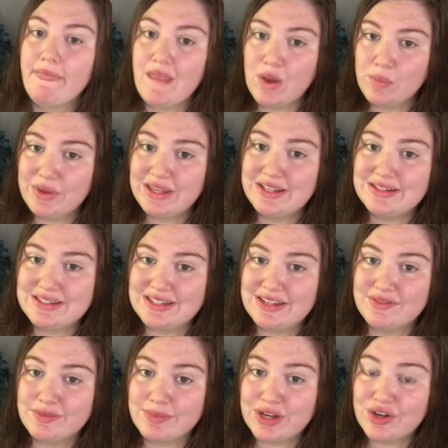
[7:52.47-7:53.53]
we
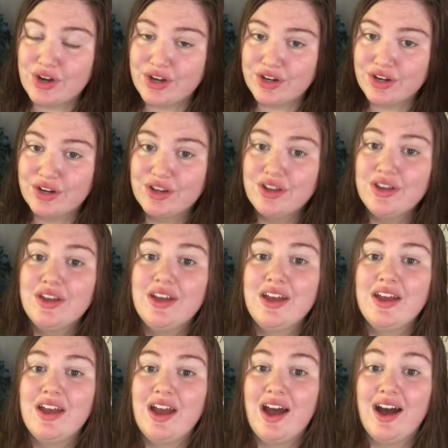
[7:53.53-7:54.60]
conceived my daughter.
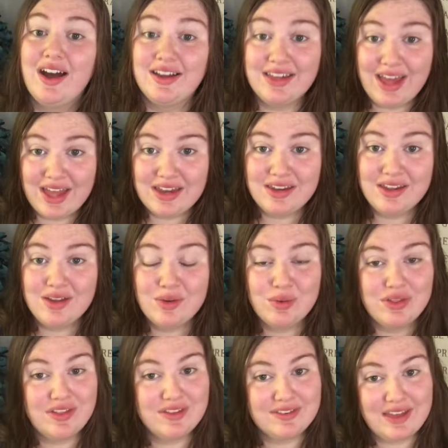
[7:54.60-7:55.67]
Again, with
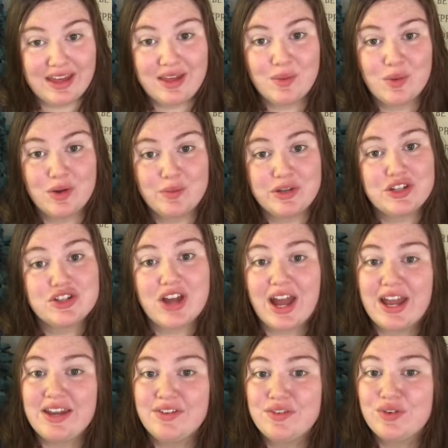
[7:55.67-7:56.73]
the second one we
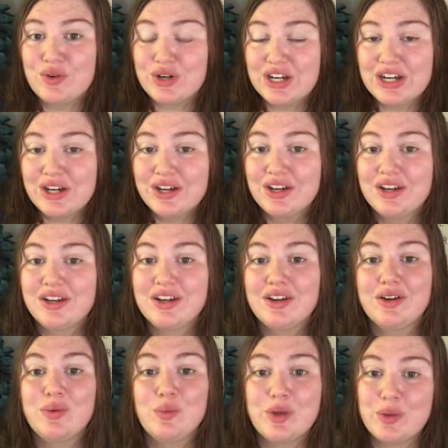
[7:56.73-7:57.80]
tried for,
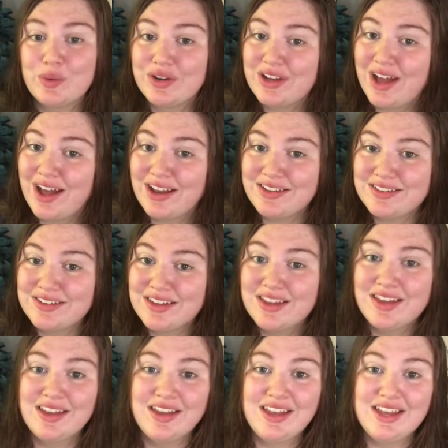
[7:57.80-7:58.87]
we were not
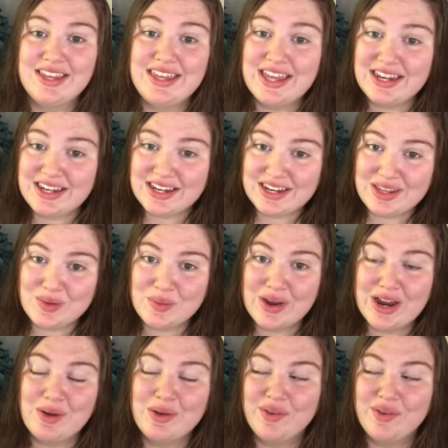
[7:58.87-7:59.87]
getting anywhere. We were